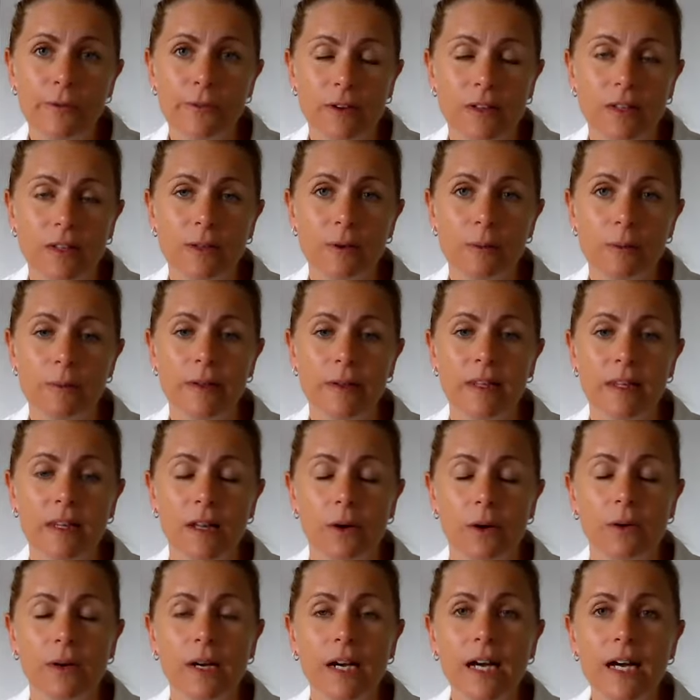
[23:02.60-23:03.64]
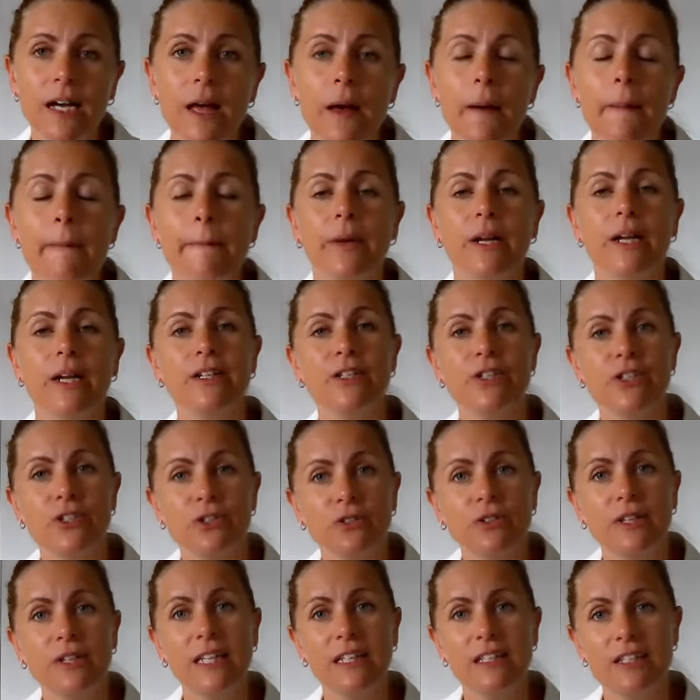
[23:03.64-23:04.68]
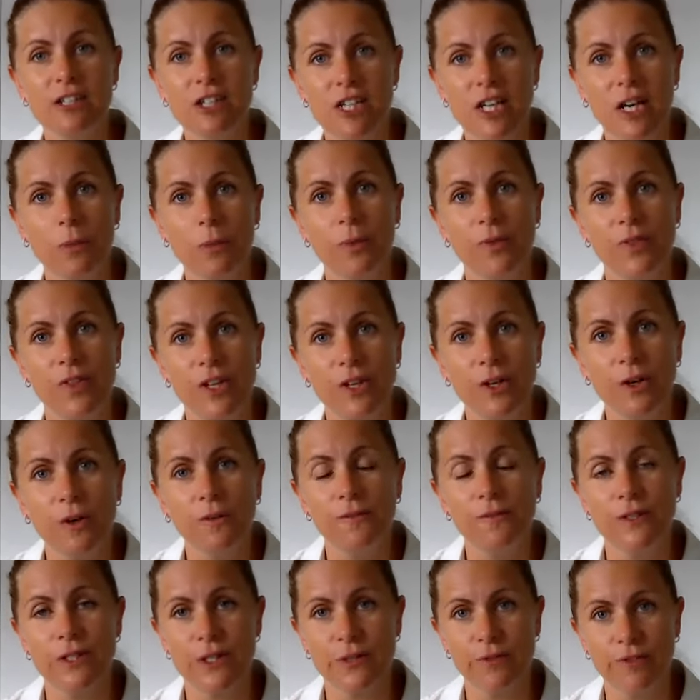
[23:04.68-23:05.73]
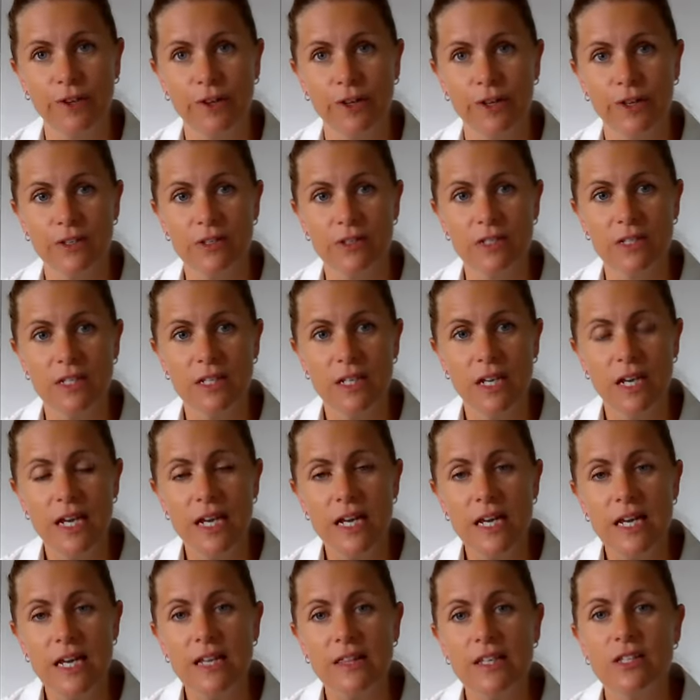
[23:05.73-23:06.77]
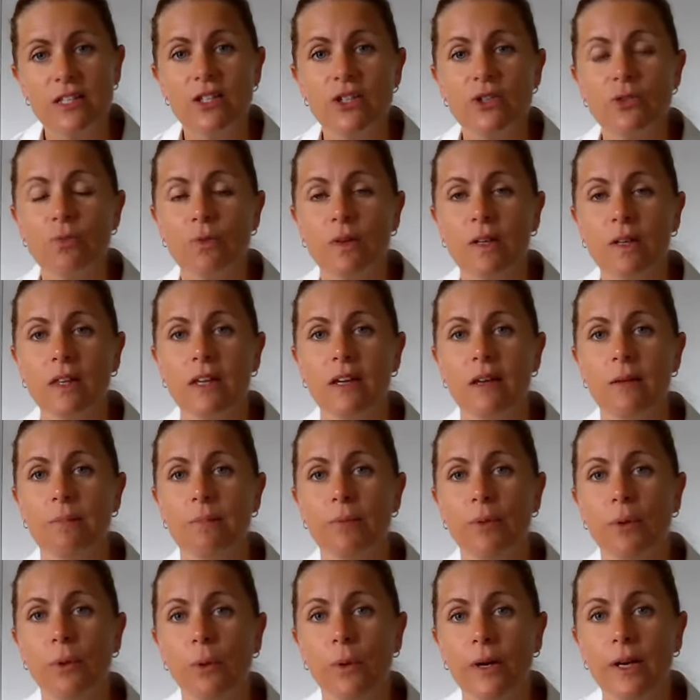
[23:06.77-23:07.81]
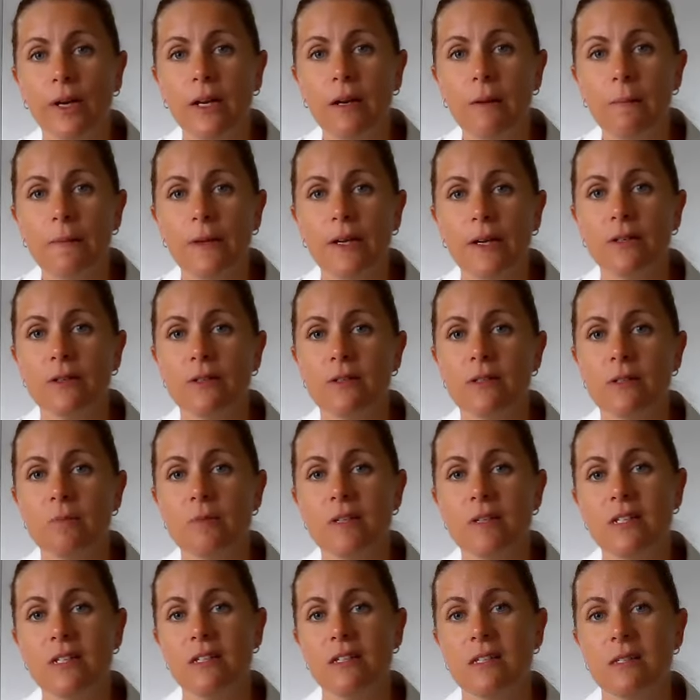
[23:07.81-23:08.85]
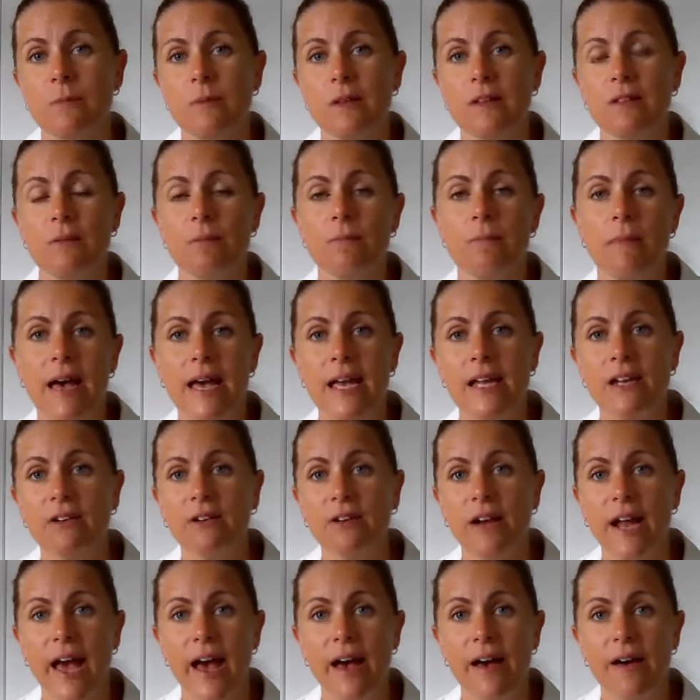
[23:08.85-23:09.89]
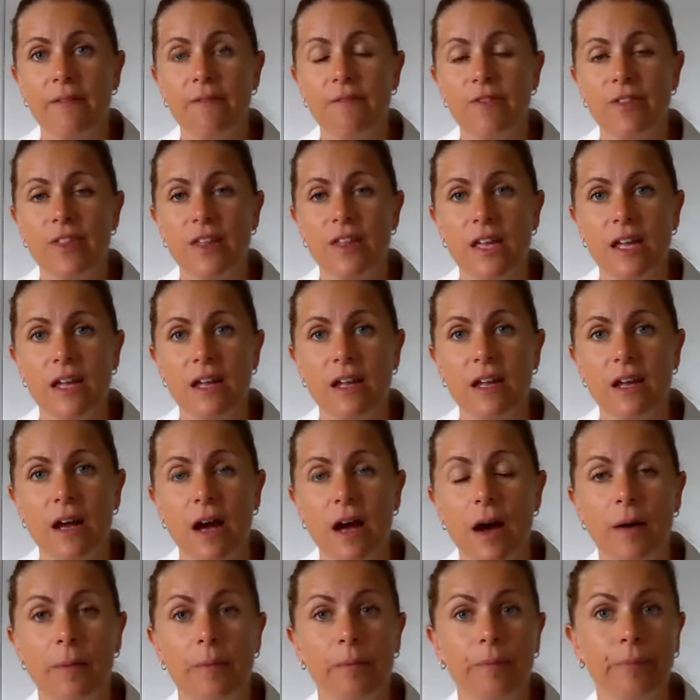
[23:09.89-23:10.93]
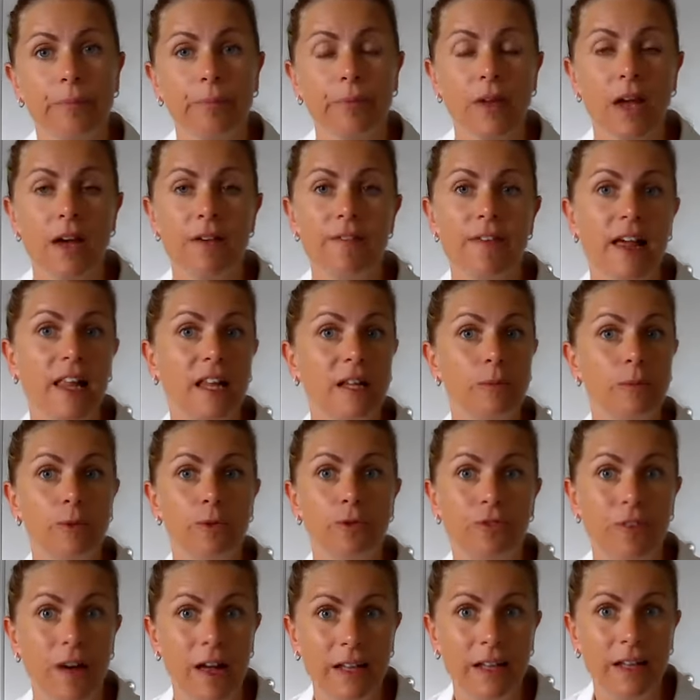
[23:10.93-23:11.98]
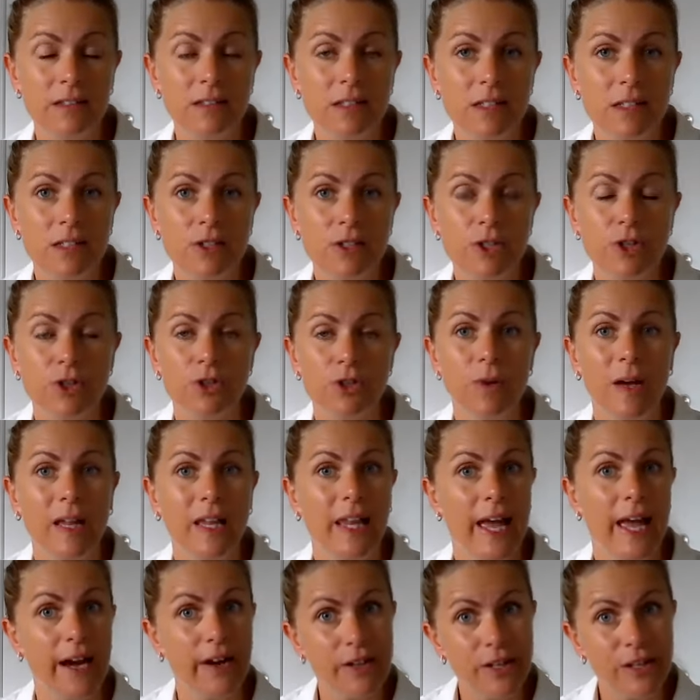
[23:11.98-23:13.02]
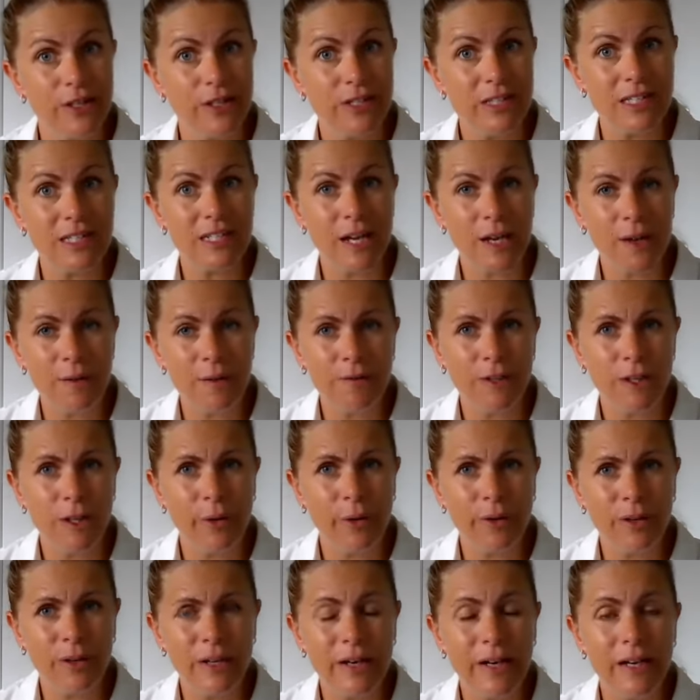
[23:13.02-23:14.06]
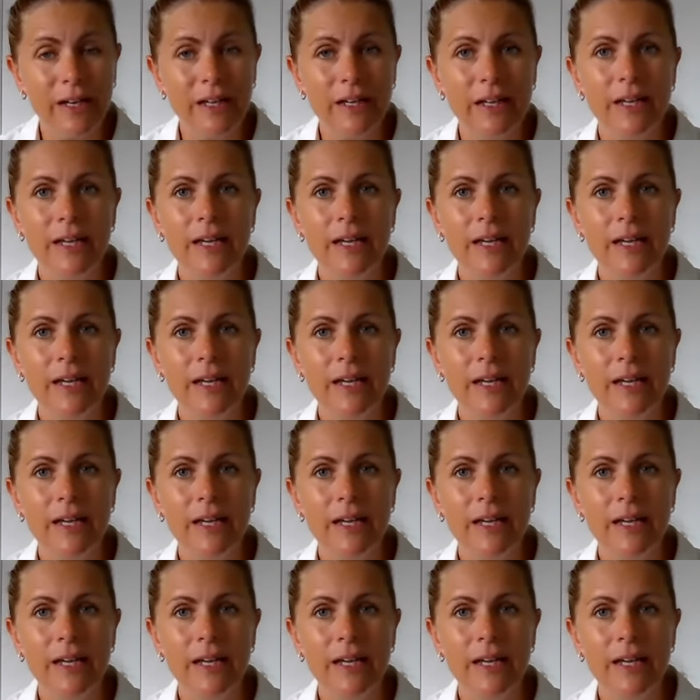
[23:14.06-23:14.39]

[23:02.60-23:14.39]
you for a little bit longer, but I do need to check with the office first. This is really important because Mr. Smith may not have the available funds to allow you to stay for longer.